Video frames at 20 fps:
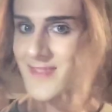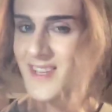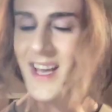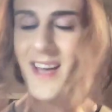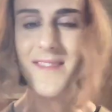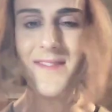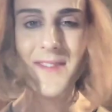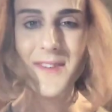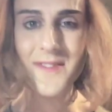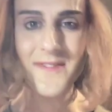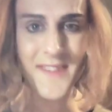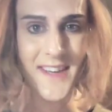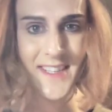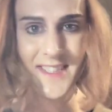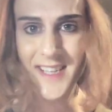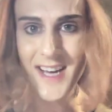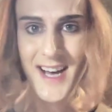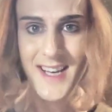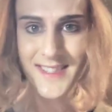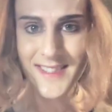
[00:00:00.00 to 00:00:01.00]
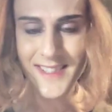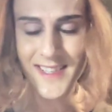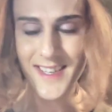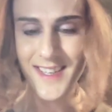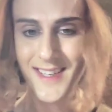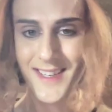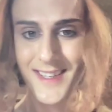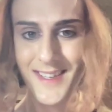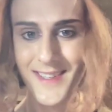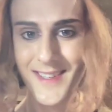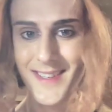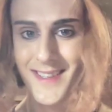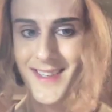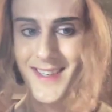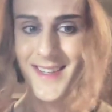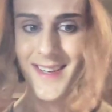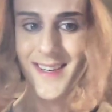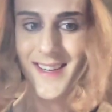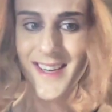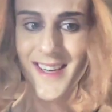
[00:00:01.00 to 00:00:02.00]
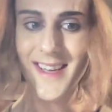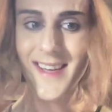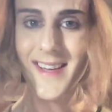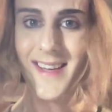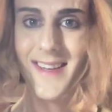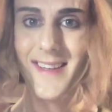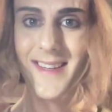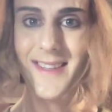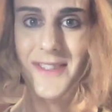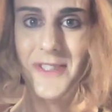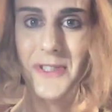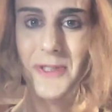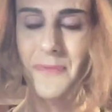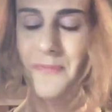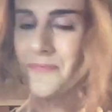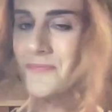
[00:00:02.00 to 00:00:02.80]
I feel fantastic. And